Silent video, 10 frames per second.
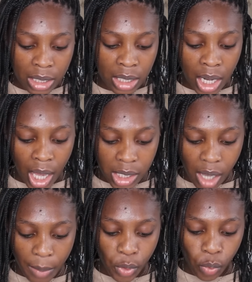Then the last
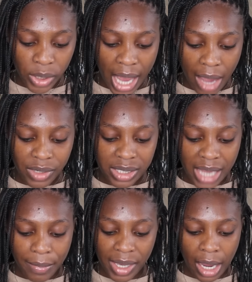couple, we have
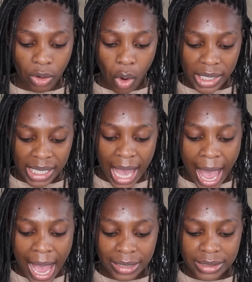Demi and Ollie,
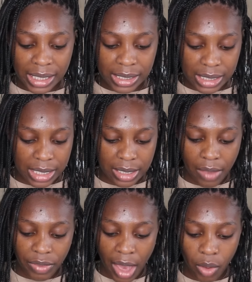and it is
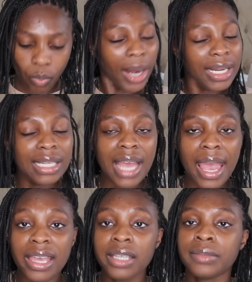their wedding
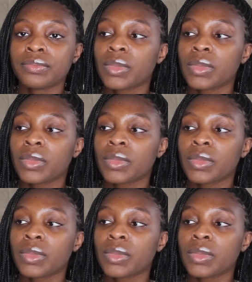day.